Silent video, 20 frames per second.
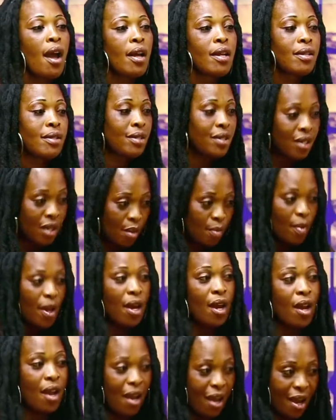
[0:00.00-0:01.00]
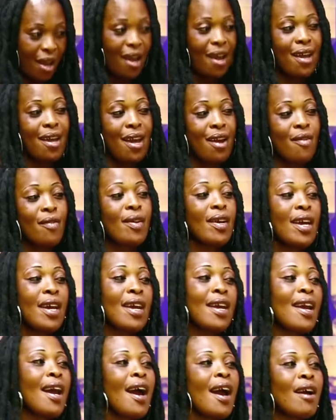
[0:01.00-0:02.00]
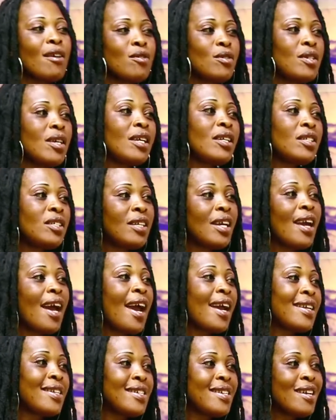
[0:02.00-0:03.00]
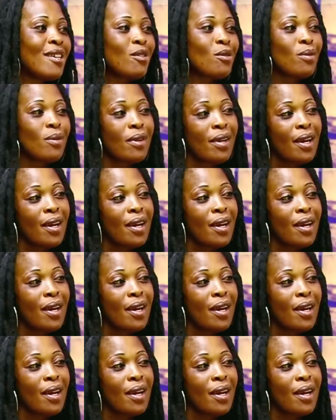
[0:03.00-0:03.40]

To them, Kenya, so you share ideas for